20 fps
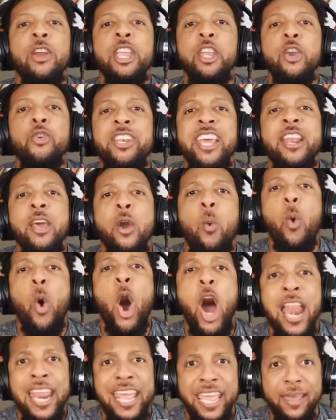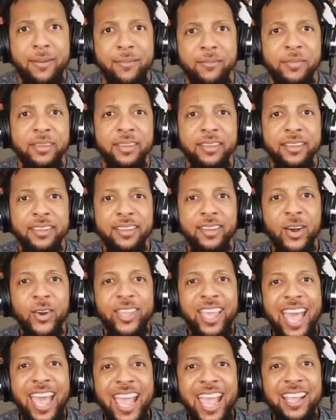you didn't want him.
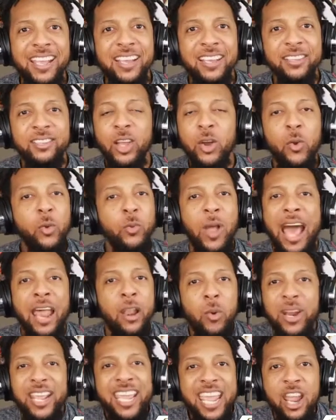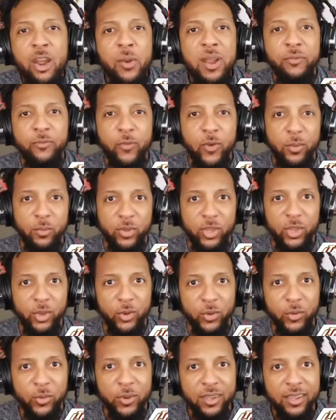Okay? So I don't want to hear it
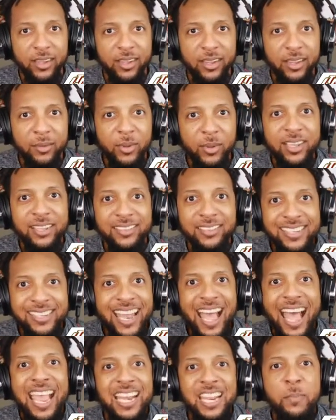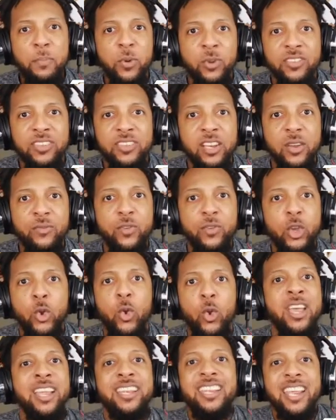from you, because 90% of
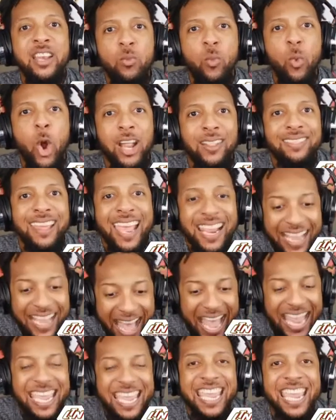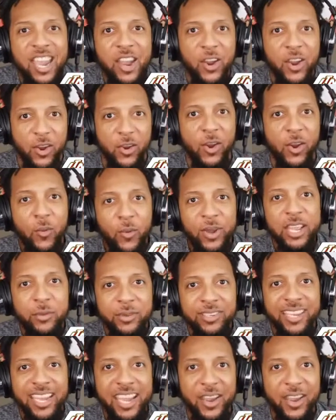you didn't want that guy here when he
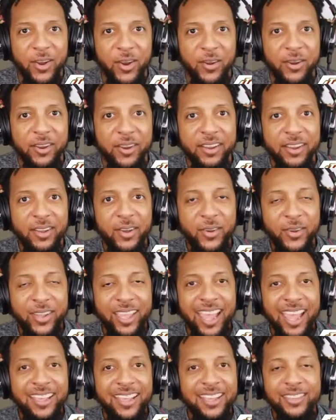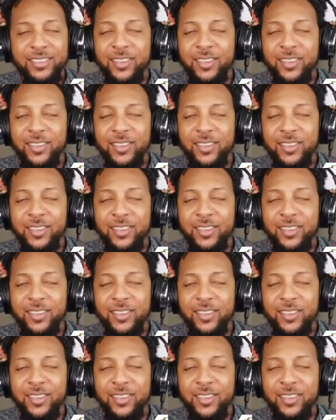was here. Okay? So I